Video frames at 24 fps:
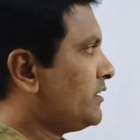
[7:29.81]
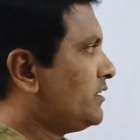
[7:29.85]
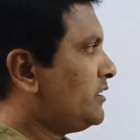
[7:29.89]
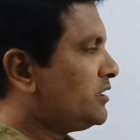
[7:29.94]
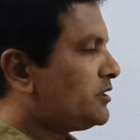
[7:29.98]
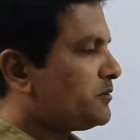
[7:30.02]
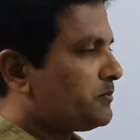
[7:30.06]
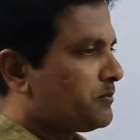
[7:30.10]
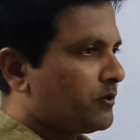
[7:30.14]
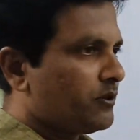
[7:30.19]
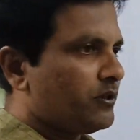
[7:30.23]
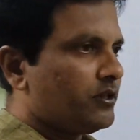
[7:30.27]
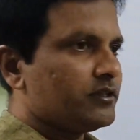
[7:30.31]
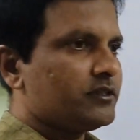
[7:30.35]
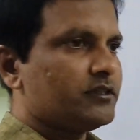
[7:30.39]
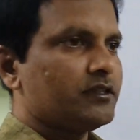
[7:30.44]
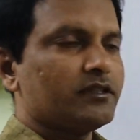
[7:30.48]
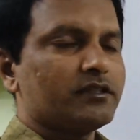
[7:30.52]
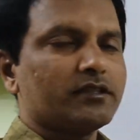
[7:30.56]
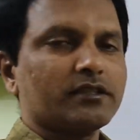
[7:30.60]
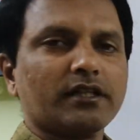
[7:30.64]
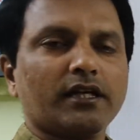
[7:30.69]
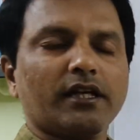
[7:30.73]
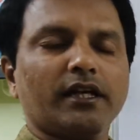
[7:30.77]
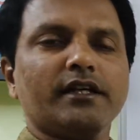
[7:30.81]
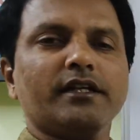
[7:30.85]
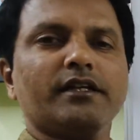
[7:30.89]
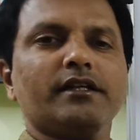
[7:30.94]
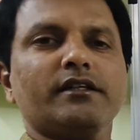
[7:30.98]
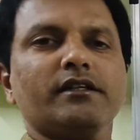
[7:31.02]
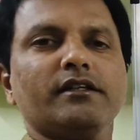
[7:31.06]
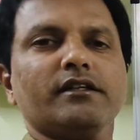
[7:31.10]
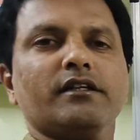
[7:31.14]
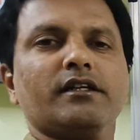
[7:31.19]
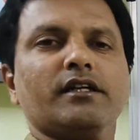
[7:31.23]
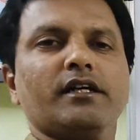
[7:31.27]
This process
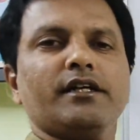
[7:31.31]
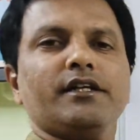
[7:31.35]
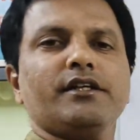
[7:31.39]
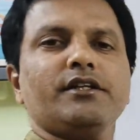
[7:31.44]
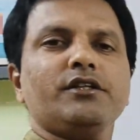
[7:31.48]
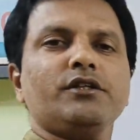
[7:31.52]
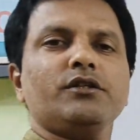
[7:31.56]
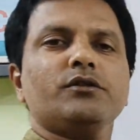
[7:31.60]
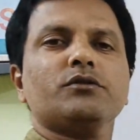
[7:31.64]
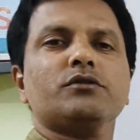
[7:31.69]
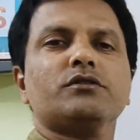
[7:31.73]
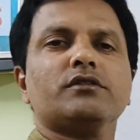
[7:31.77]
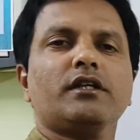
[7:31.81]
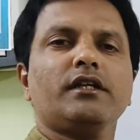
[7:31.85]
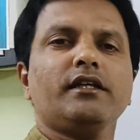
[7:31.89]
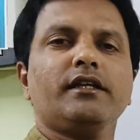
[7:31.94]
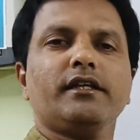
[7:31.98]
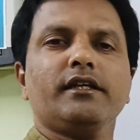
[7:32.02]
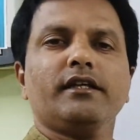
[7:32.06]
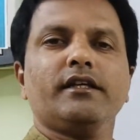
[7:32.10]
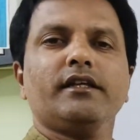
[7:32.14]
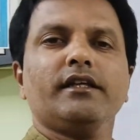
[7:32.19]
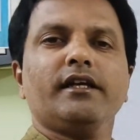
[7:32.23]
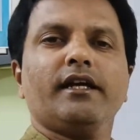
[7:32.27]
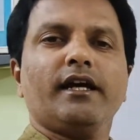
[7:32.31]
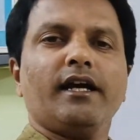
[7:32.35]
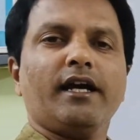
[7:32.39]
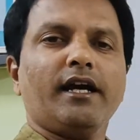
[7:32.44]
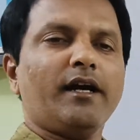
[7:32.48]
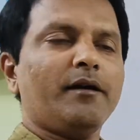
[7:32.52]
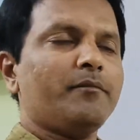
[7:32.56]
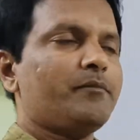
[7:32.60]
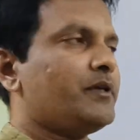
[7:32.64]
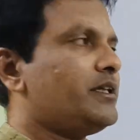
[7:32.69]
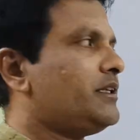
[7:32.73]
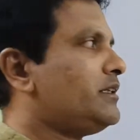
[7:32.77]
continuously
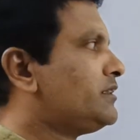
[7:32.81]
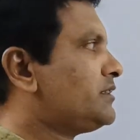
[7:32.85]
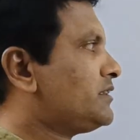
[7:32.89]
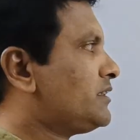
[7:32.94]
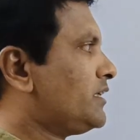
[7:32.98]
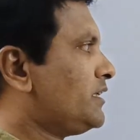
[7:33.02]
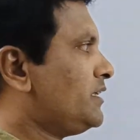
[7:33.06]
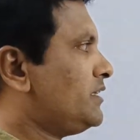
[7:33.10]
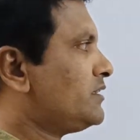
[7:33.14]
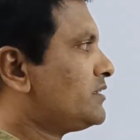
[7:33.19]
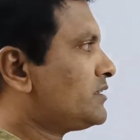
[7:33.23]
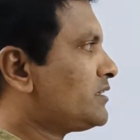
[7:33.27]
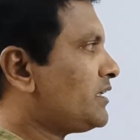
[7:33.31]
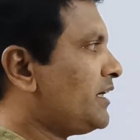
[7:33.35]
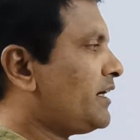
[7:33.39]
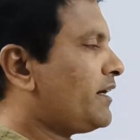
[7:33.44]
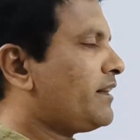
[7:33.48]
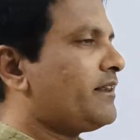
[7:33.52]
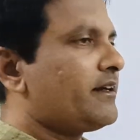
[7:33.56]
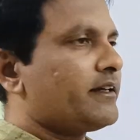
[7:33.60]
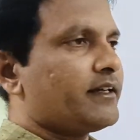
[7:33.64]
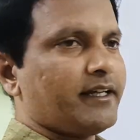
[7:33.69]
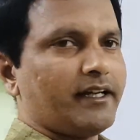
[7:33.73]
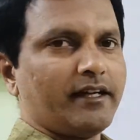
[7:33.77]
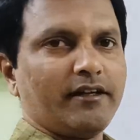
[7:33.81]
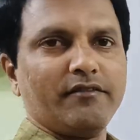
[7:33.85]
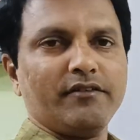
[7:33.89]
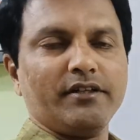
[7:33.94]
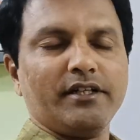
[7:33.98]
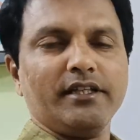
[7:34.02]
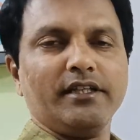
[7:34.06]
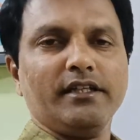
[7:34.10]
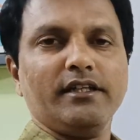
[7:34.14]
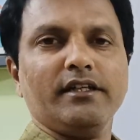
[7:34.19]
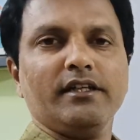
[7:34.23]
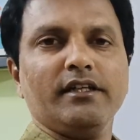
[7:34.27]
happens inside the
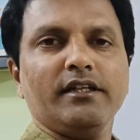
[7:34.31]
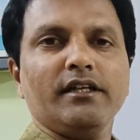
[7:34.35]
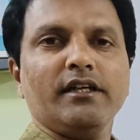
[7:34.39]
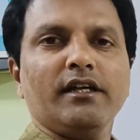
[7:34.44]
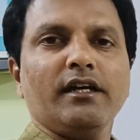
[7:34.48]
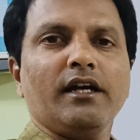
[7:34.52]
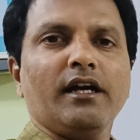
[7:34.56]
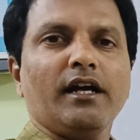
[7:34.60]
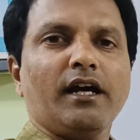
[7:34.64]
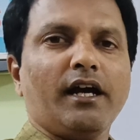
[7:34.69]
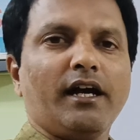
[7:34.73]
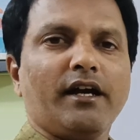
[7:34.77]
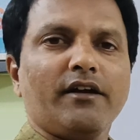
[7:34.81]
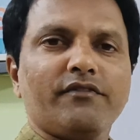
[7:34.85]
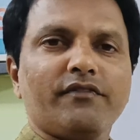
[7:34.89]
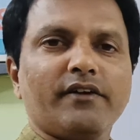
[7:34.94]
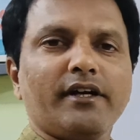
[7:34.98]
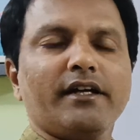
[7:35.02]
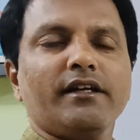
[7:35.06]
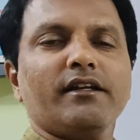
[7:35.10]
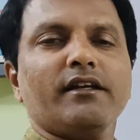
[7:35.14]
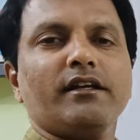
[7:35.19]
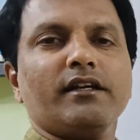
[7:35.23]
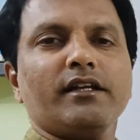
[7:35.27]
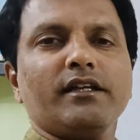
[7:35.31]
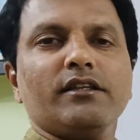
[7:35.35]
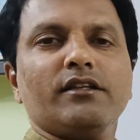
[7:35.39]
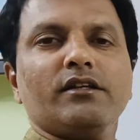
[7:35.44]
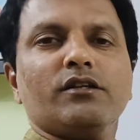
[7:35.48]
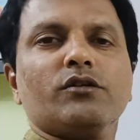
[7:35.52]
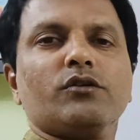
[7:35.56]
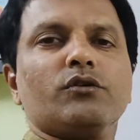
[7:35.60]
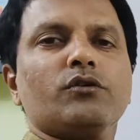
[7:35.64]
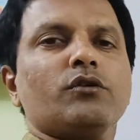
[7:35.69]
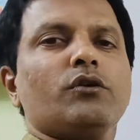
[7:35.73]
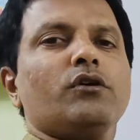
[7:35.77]
cavity, and finally
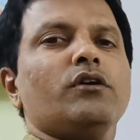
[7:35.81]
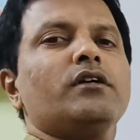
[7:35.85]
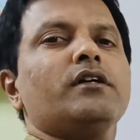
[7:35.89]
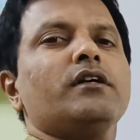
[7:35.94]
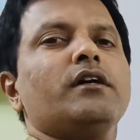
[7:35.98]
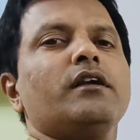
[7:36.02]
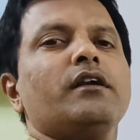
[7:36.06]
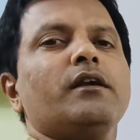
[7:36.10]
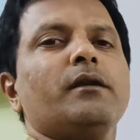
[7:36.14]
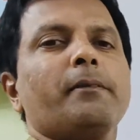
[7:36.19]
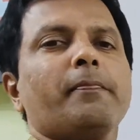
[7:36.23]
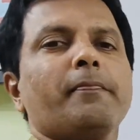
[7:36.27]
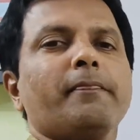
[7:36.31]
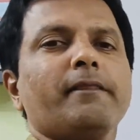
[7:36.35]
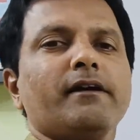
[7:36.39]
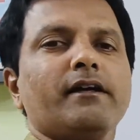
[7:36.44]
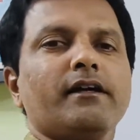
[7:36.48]
the total